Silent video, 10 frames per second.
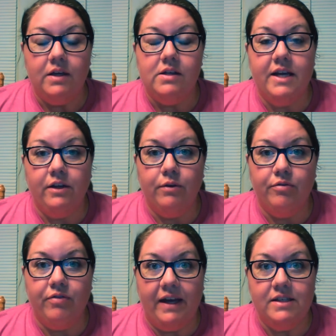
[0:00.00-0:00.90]
Daniel
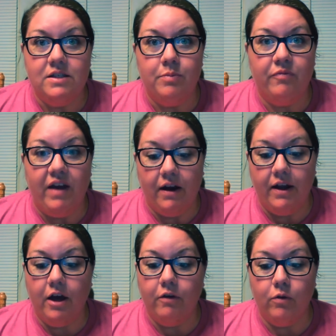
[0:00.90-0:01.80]
faced some very
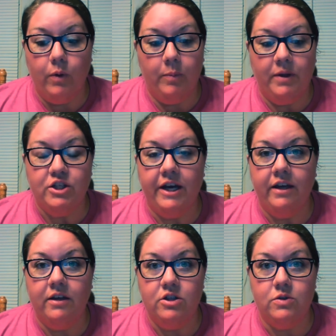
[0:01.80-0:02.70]
overwhelming
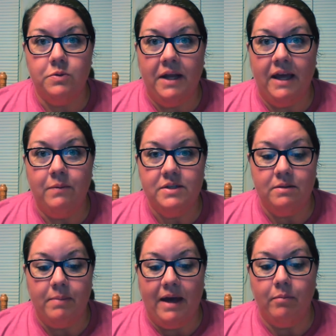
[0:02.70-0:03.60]
challenges when he was in
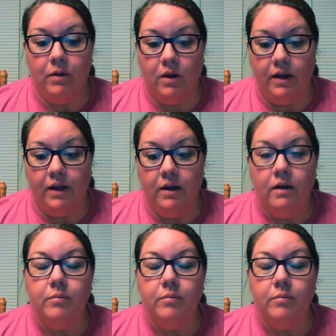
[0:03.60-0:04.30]
Babylon,